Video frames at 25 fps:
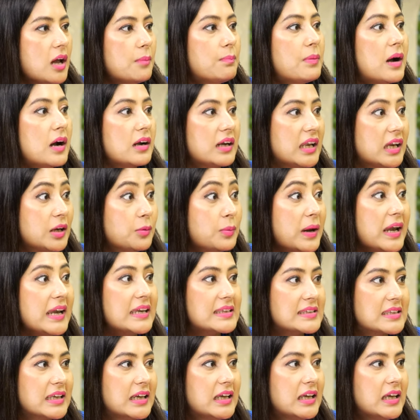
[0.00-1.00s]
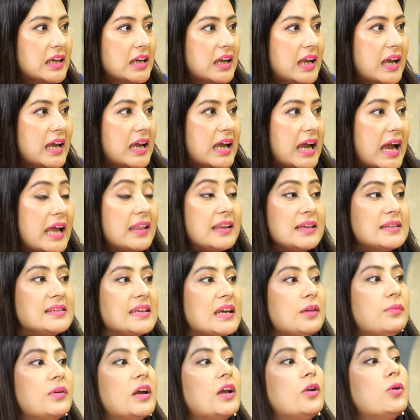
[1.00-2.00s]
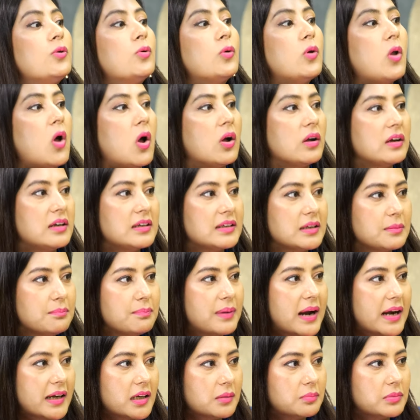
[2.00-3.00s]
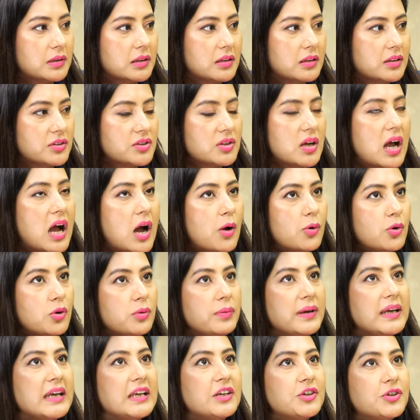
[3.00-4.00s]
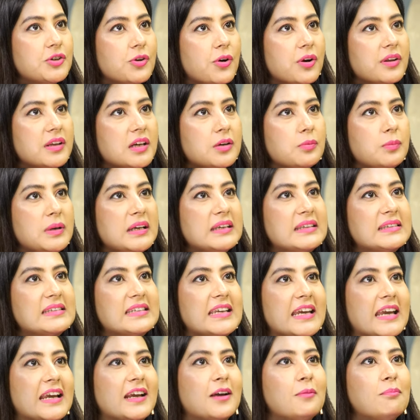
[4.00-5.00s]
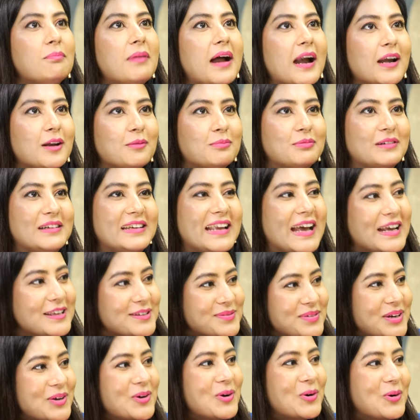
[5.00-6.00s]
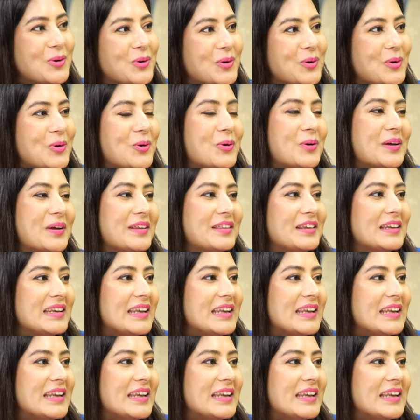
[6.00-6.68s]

yeah, parting yeah. ways, one hundred percent. And they're saying we are no longer compatible. So how do we ensure that we stay compatible as we go go in the